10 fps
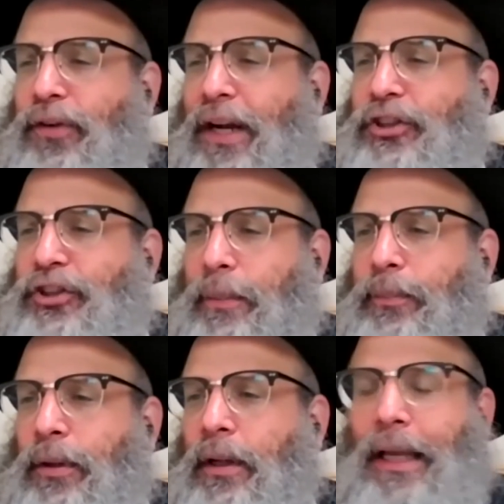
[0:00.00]
friendship,
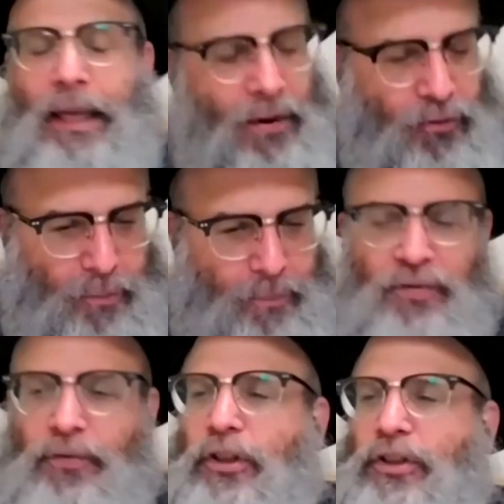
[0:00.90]
gives him his
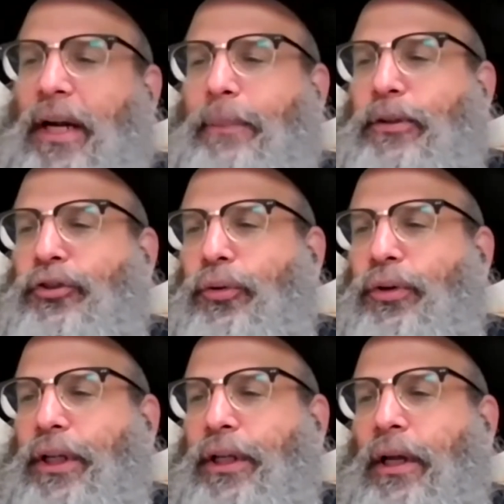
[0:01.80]
first
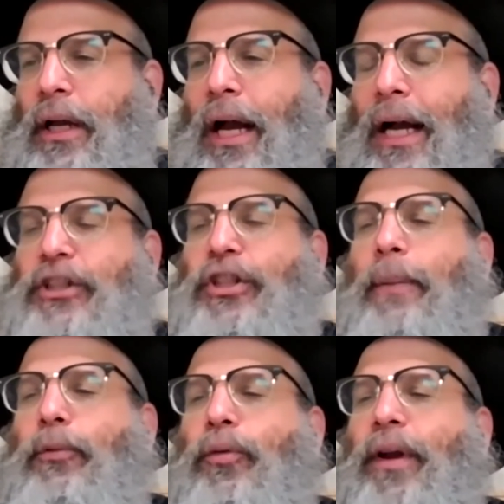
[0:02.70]
opportunity.
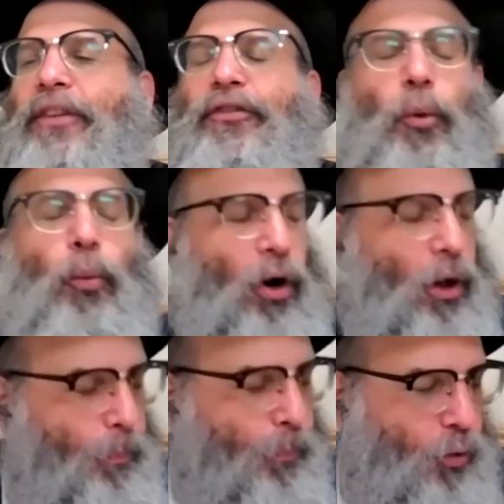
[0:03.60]
Hashem creates the
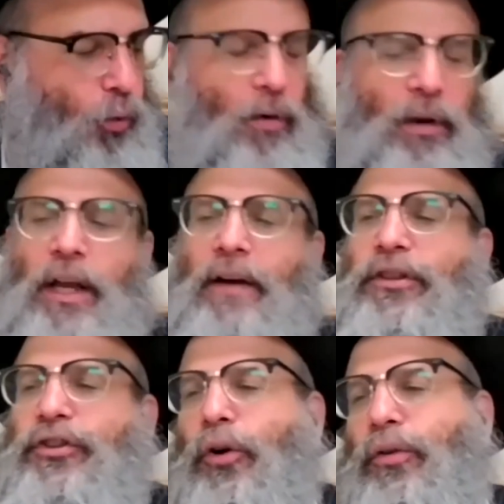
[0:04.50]
world purely of
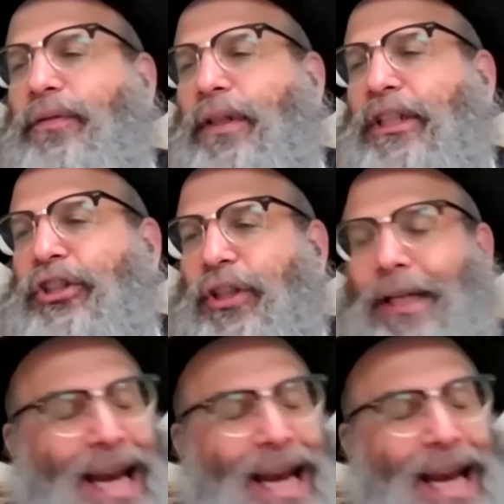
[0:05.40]
his own volition,